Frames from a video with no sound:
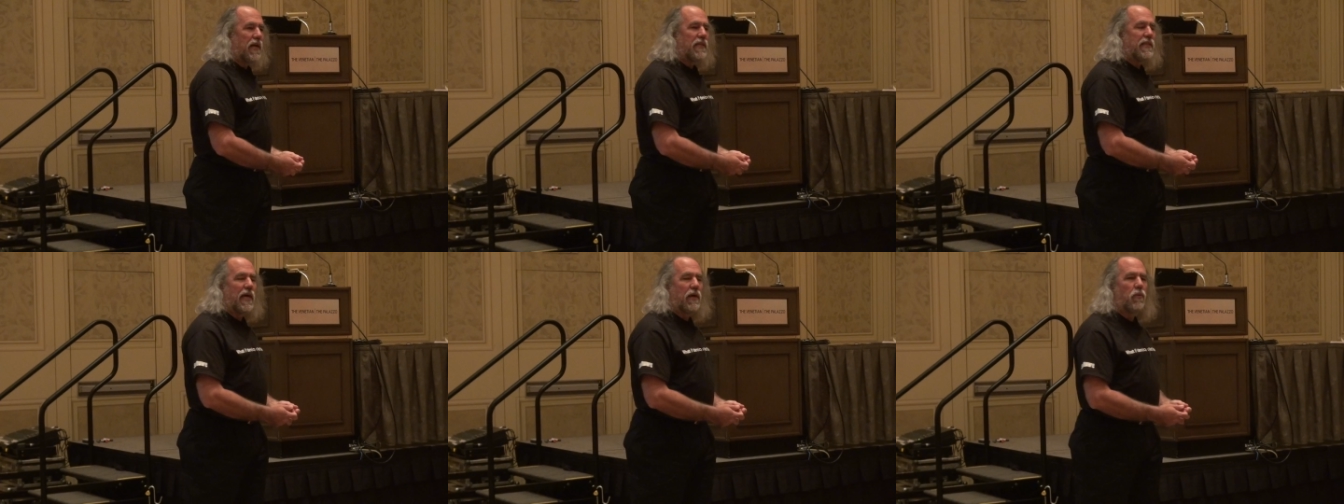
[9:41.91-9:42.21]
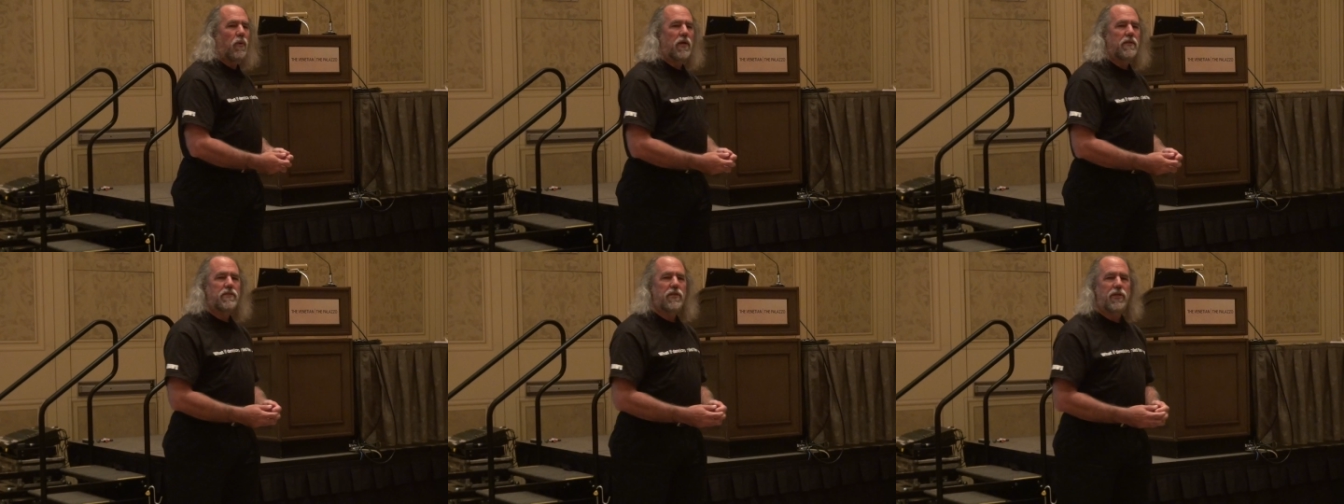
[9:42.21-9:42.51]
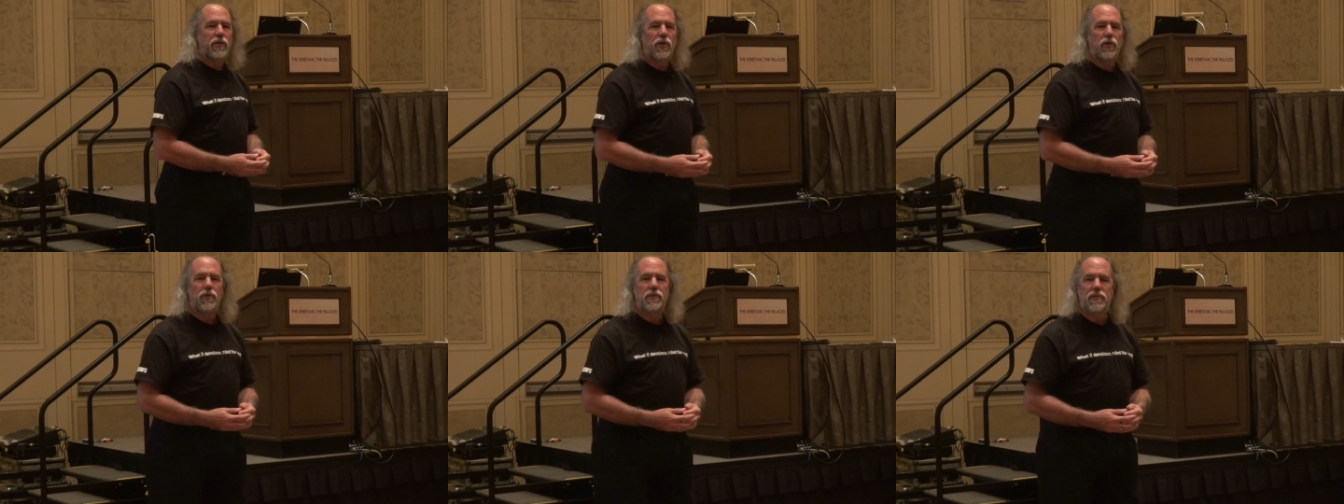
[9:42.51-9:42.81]
They want
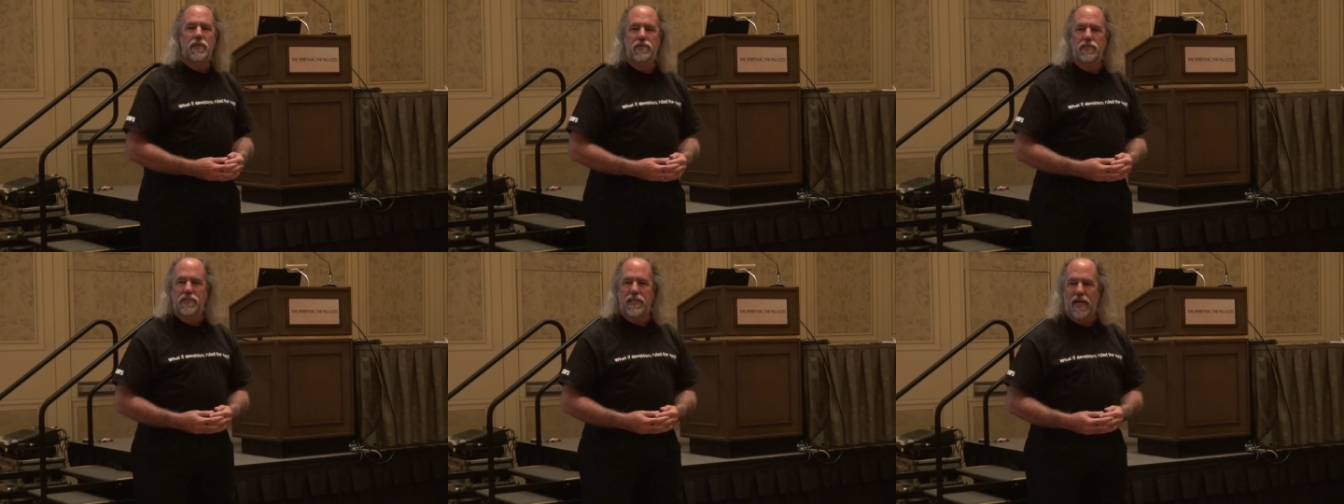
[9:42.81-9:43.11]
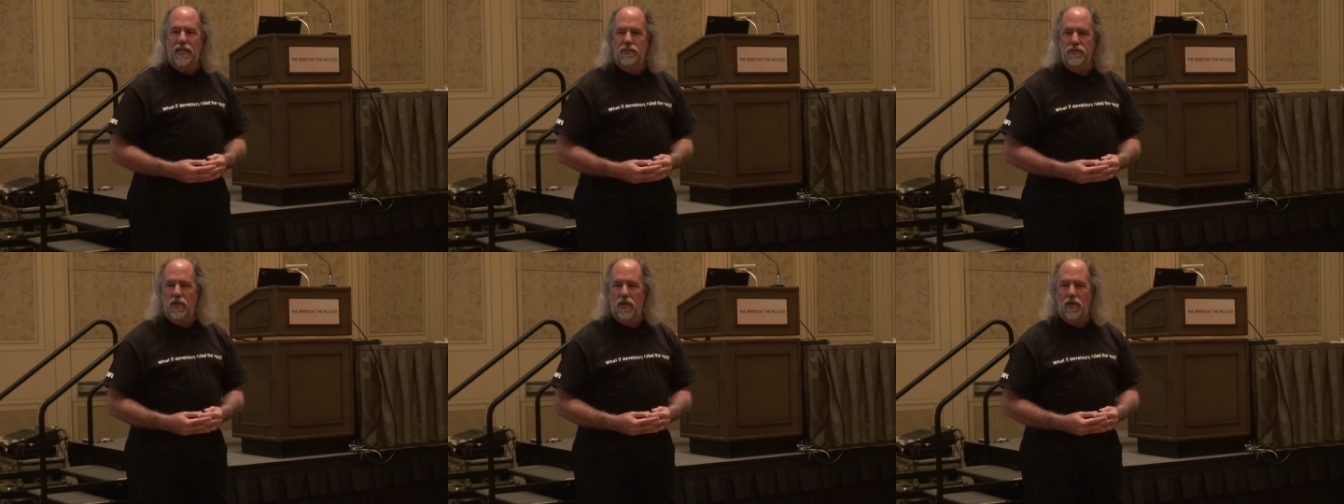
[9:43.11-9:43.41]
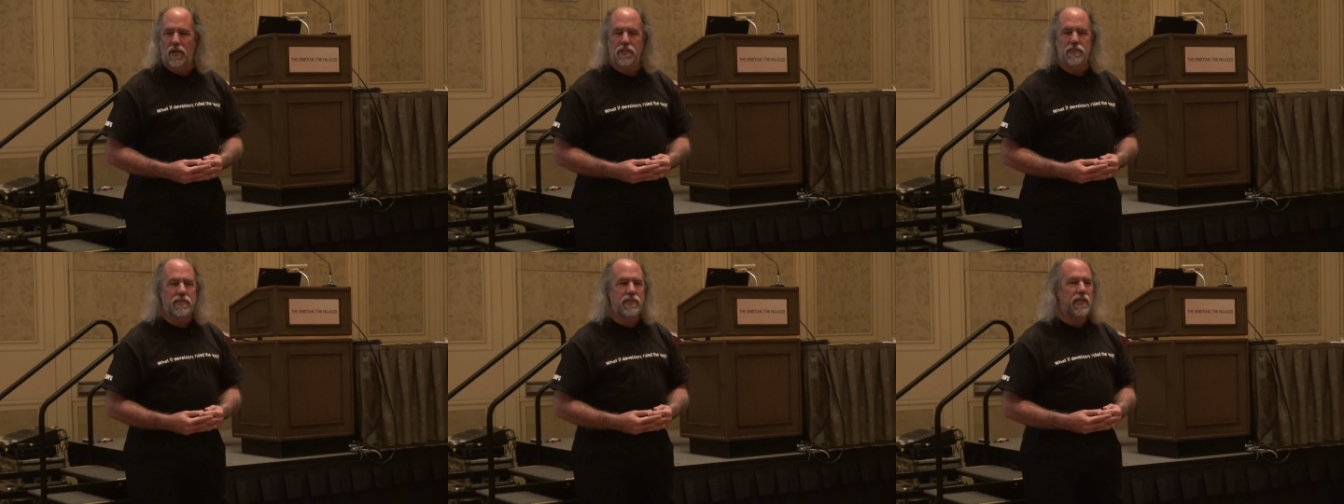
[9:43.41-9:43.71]
to use this
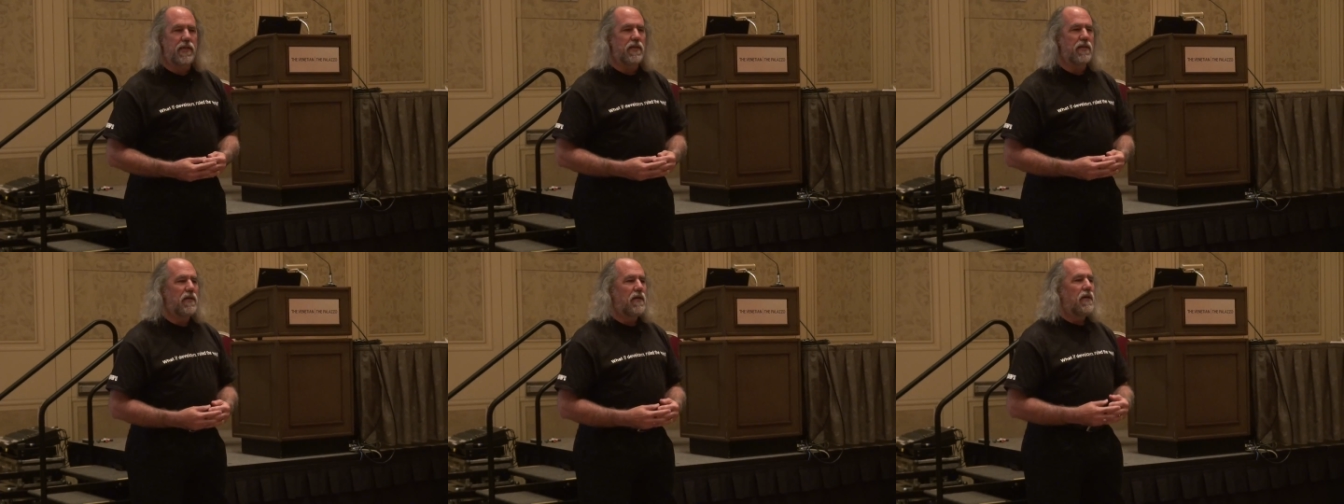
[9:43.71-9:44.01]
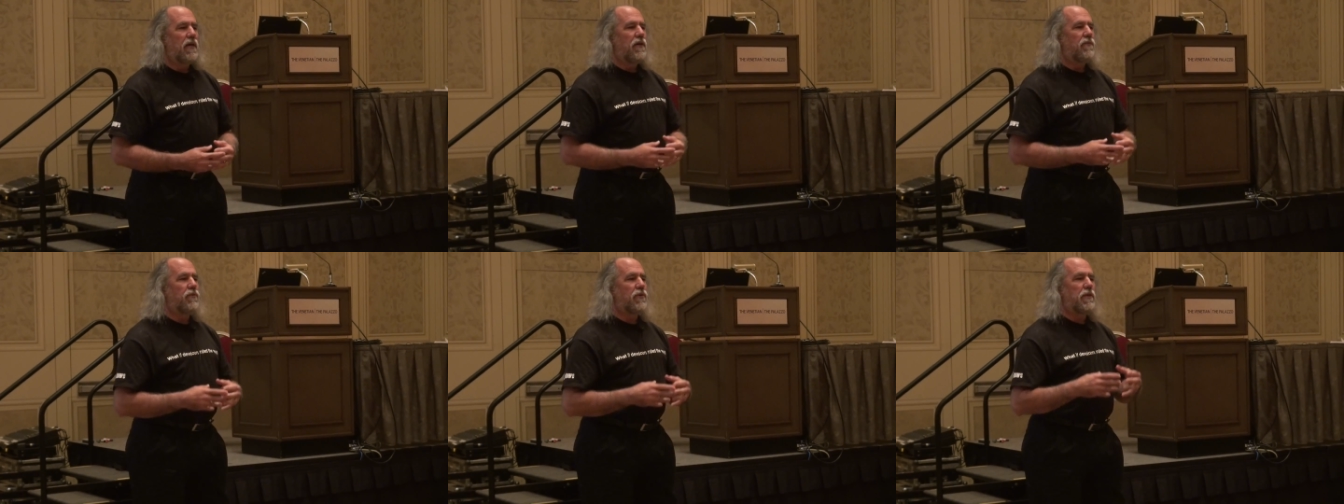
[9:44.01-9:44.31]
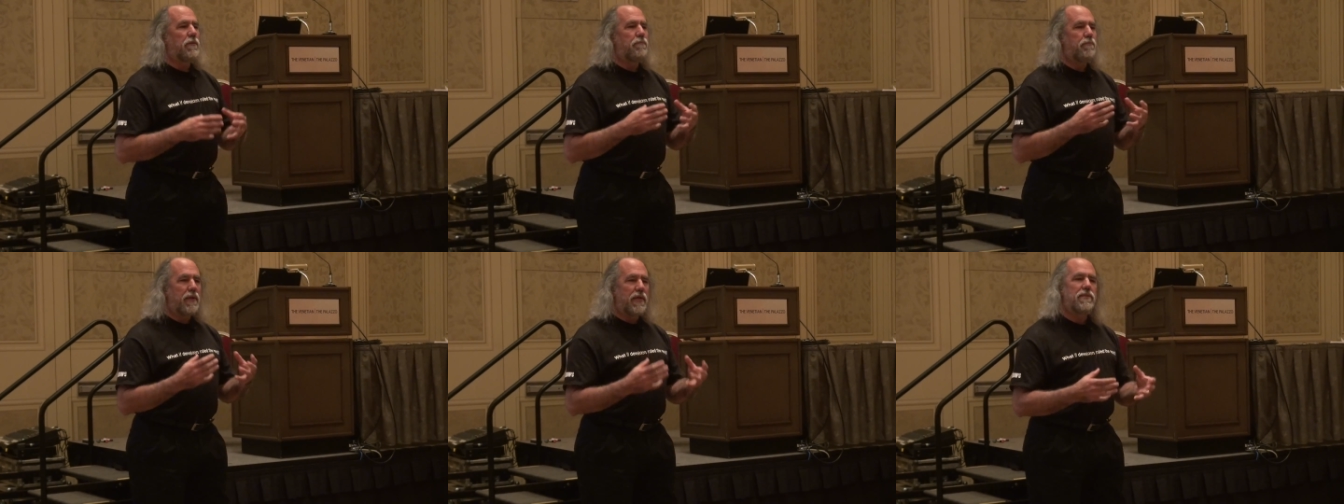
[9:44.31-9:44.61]
technology for
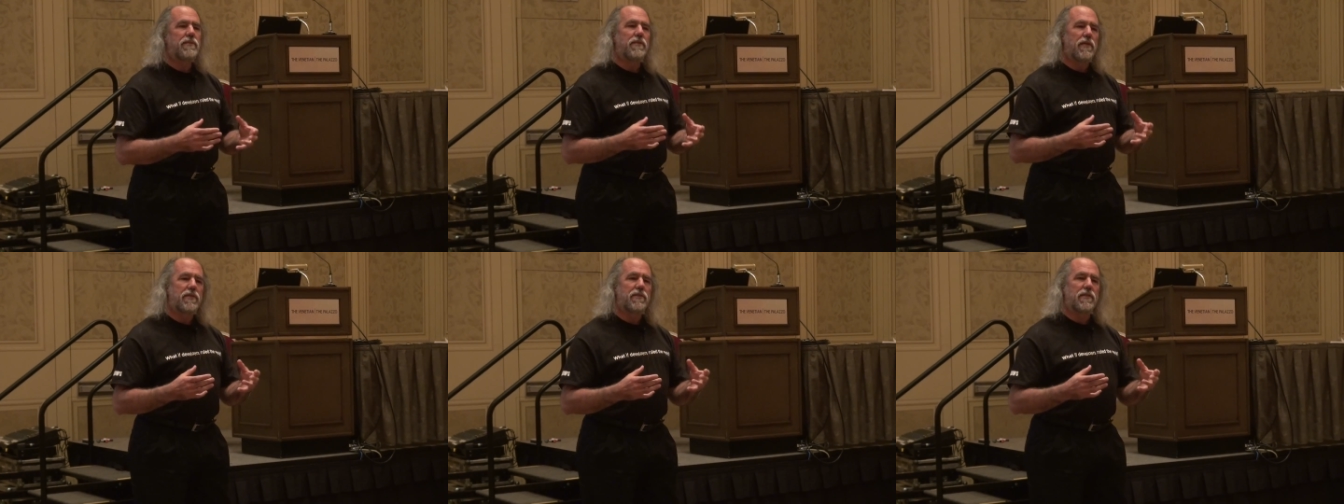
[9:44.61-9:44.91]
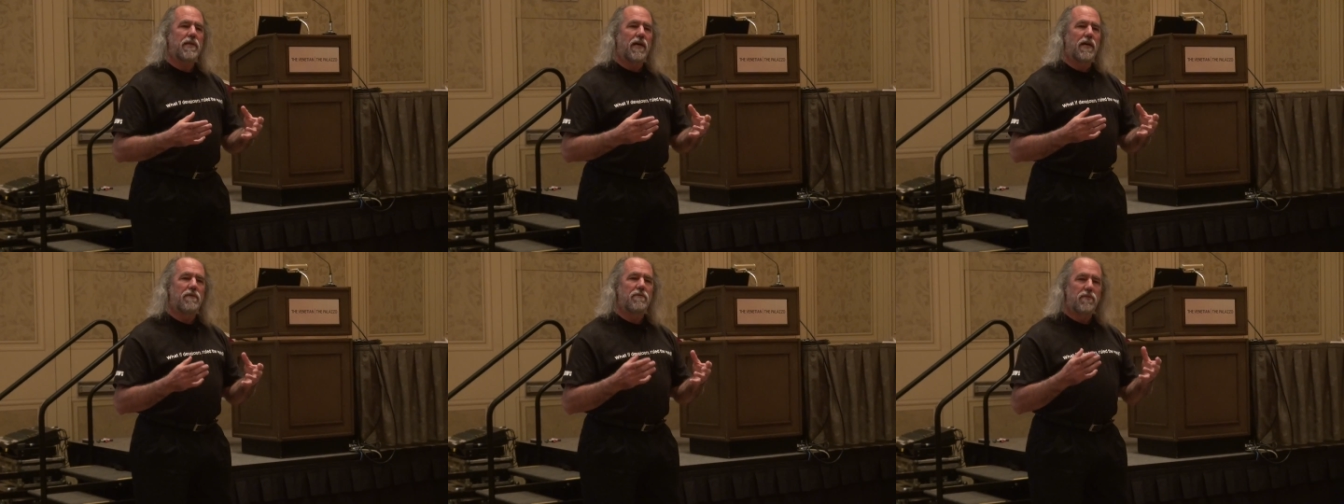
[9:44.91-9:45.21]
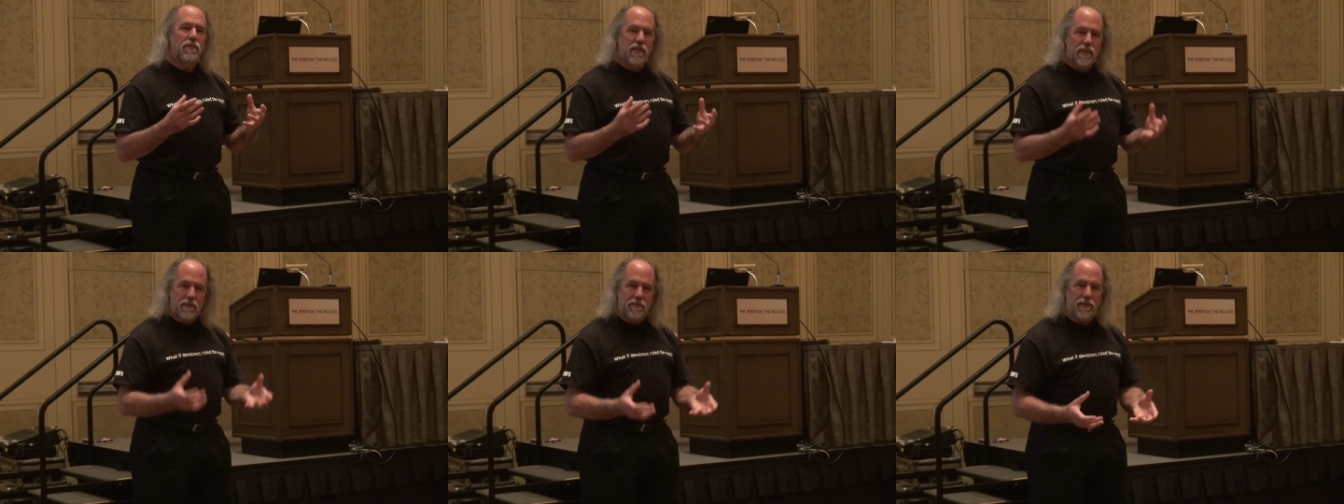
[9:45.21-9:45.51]
the business
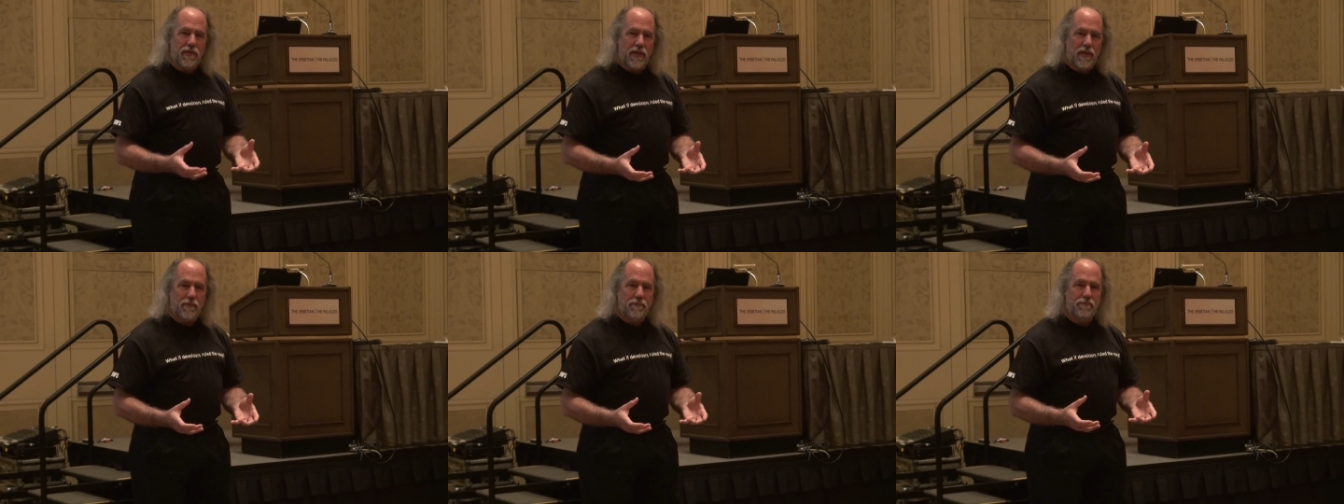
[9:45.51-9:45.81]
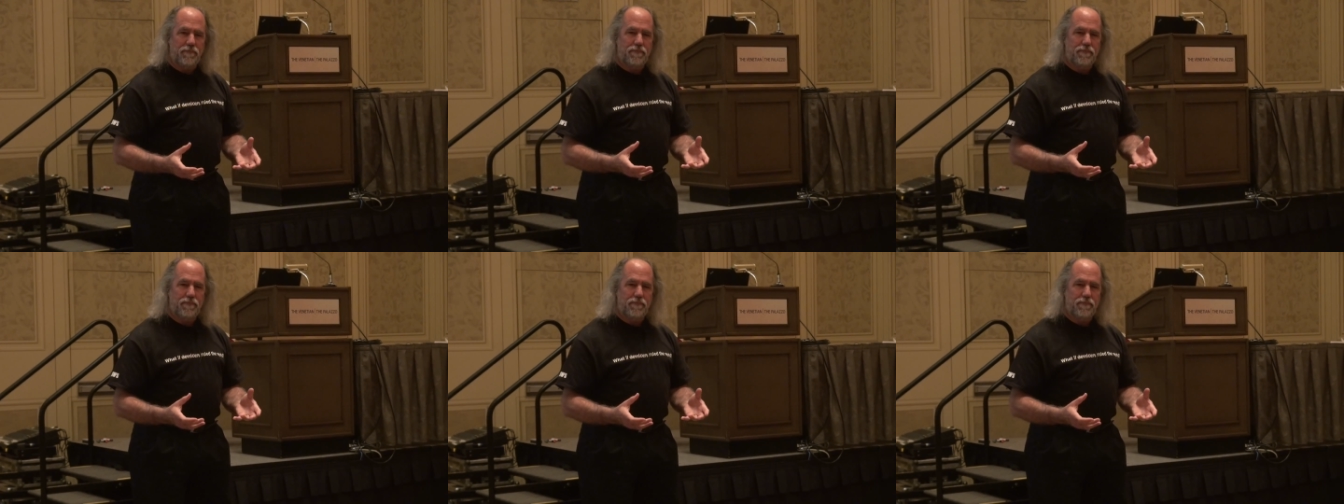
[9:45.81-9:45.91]
of living.